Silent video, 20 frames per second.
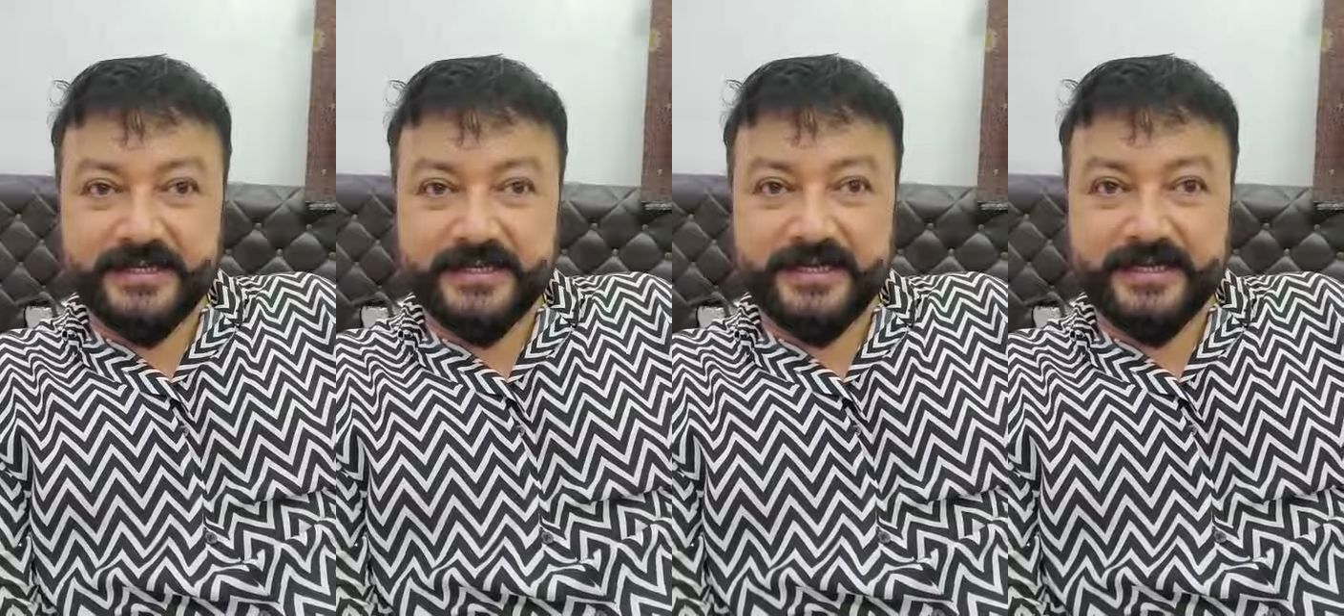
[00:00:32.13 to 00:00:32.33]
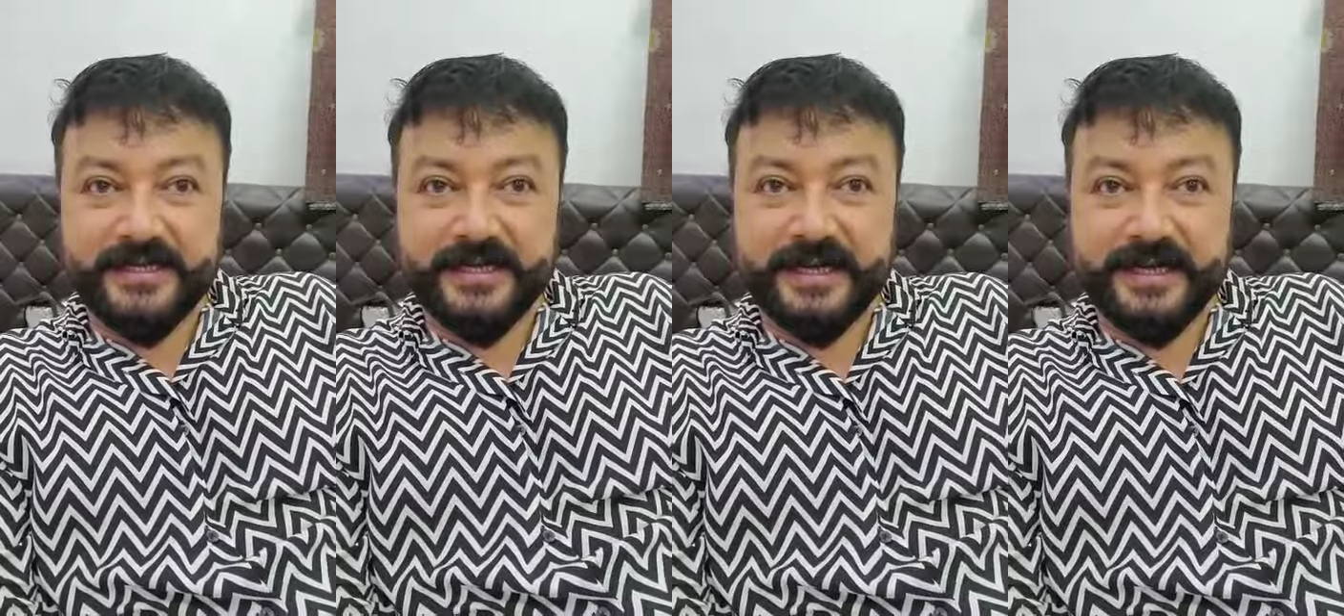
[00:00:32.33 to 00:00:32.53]

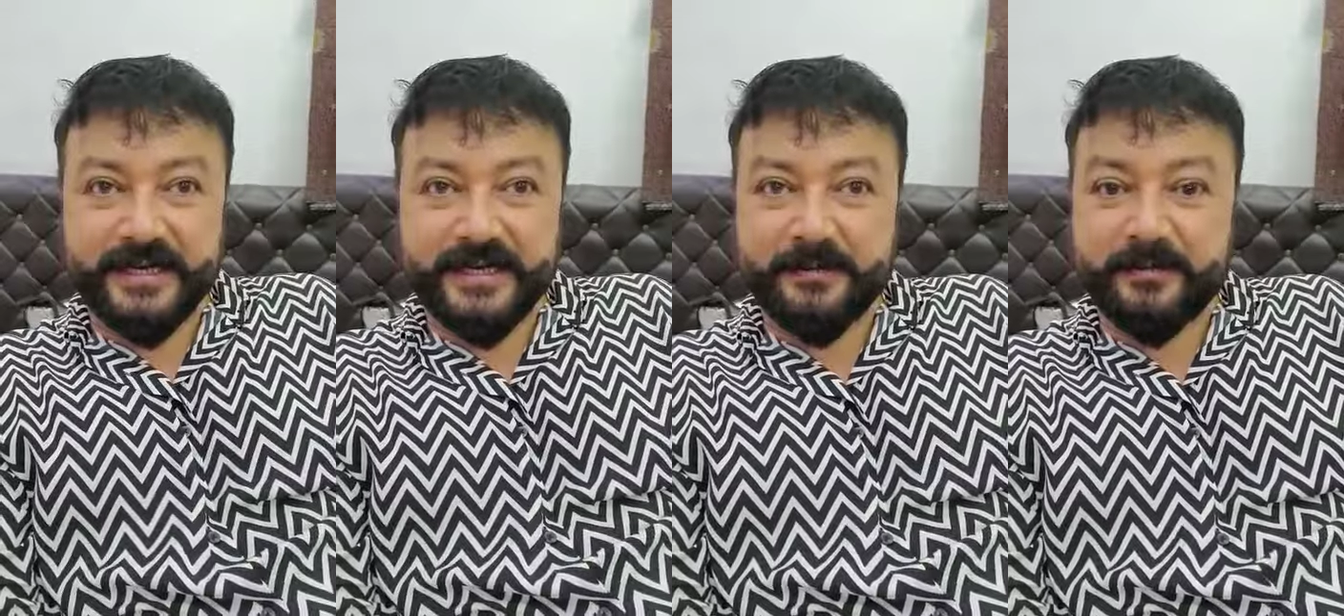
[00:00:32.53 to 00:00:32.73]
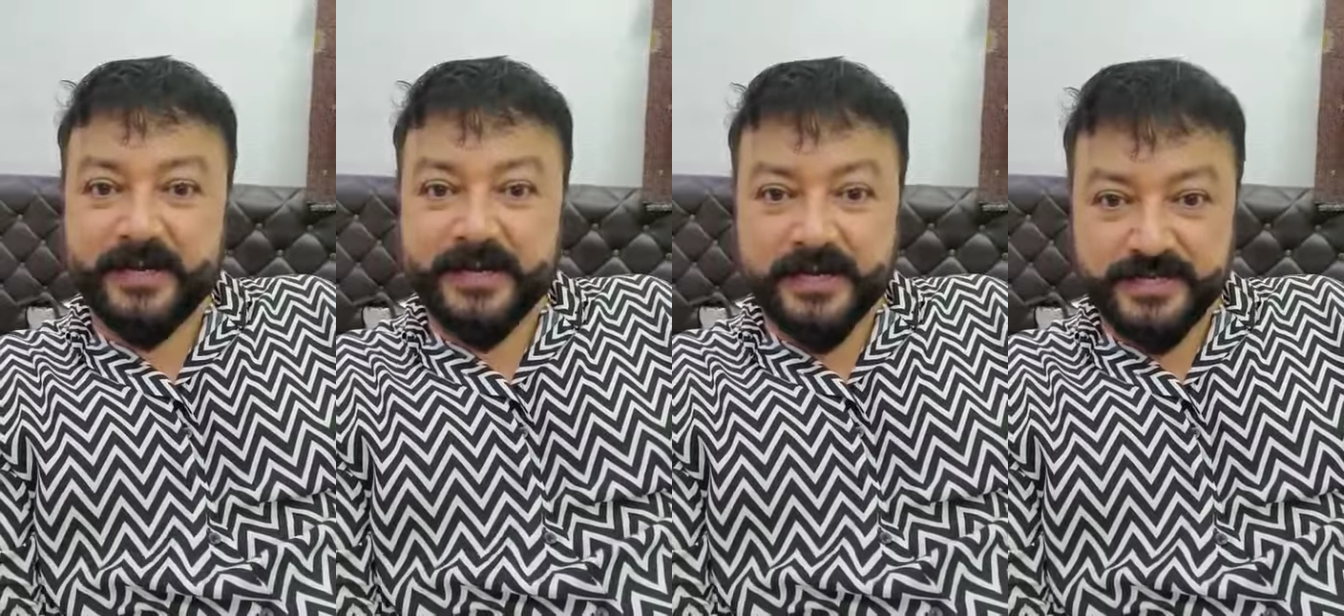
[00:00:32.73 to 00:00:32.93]
directed
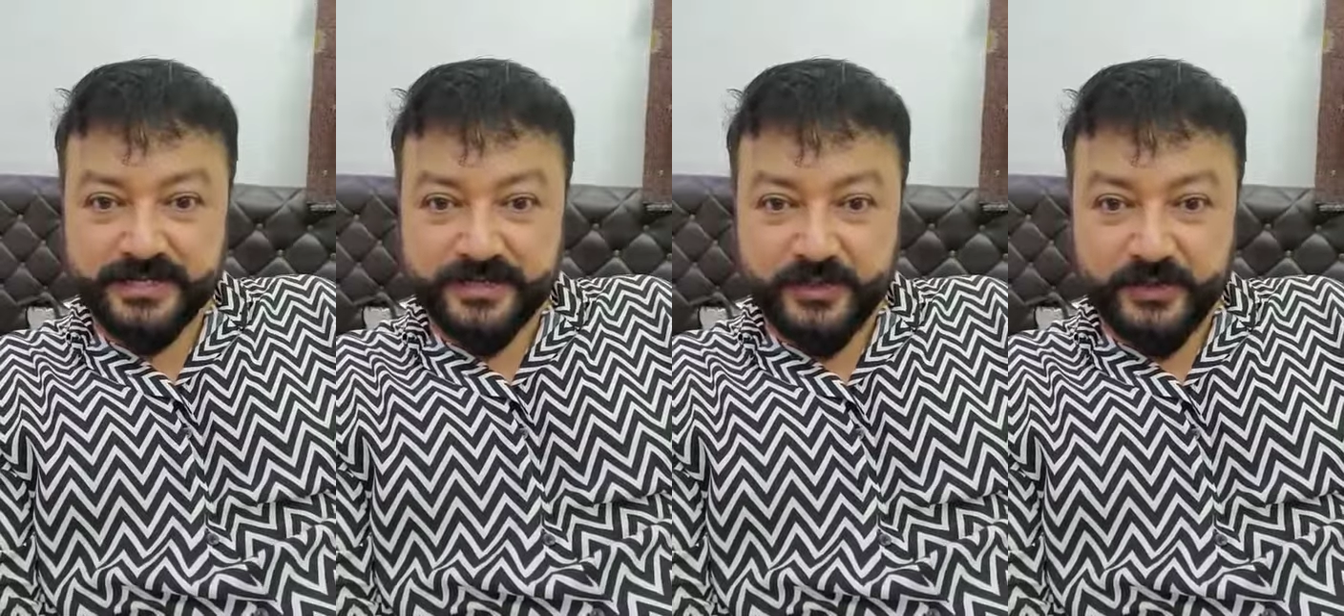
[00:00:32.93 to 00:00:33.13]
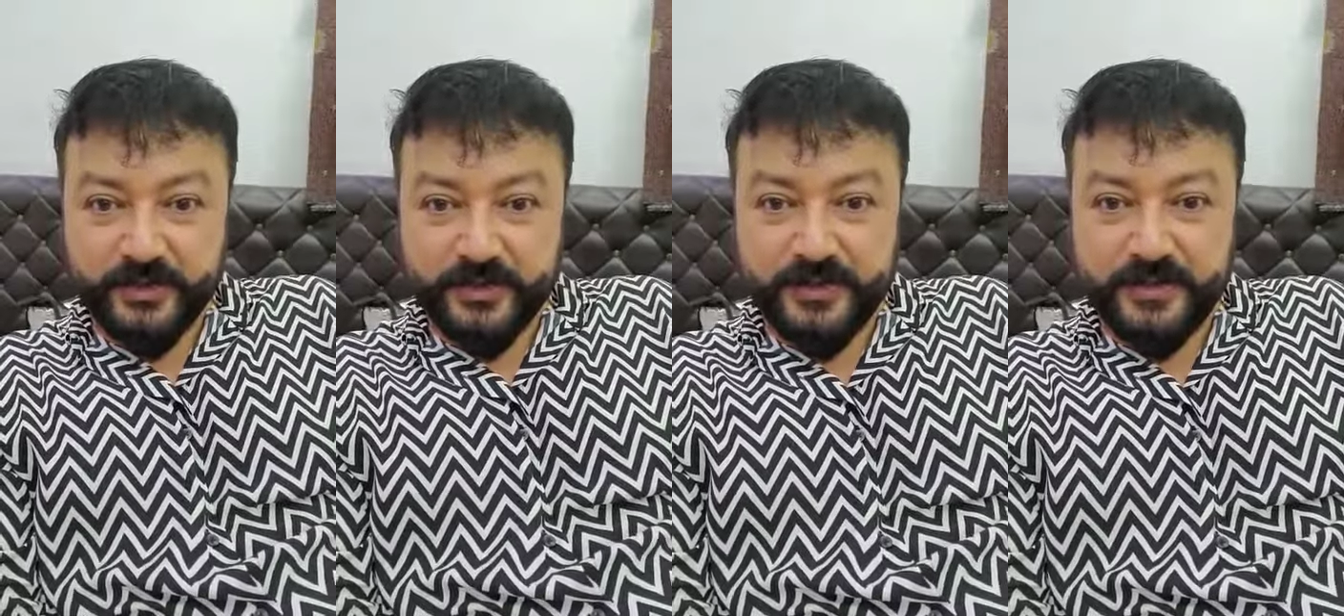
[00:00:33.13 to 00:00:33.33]
by
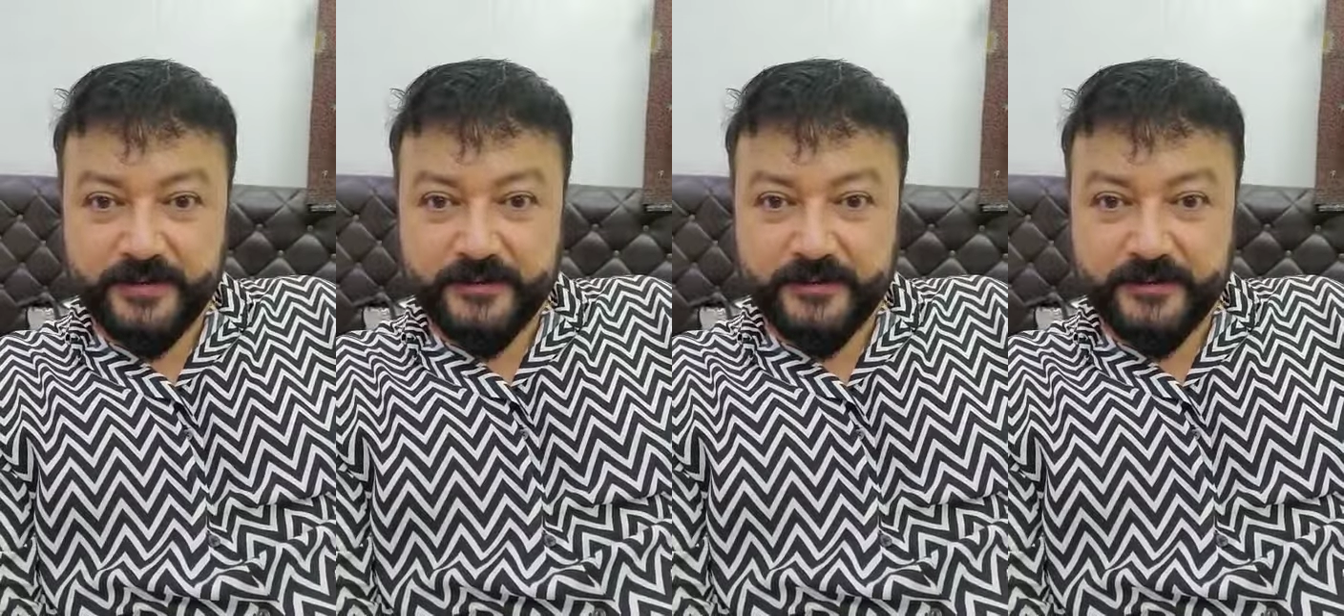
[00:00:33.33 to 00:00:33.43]
Ashok,